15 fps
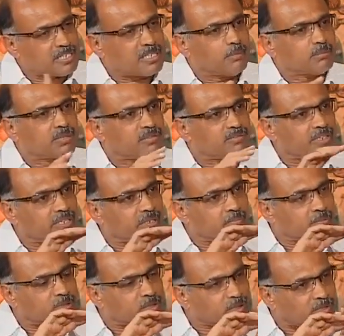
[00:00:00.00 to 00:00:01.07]
in terms of the
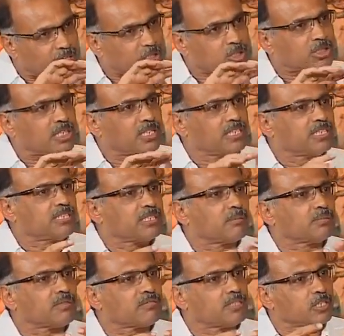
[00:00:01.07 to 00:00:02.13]
structure, in
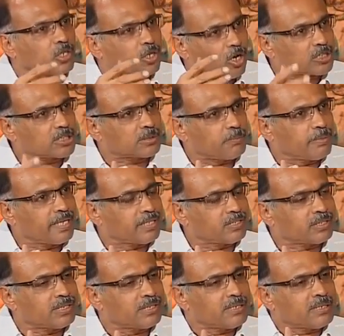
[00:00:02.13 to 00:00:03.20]
terms of the cost
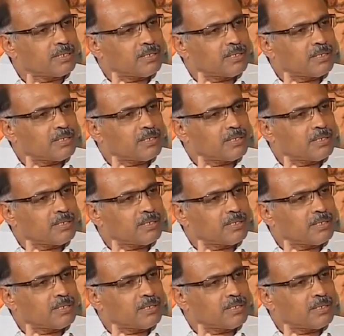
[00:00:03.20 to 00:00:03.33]
base,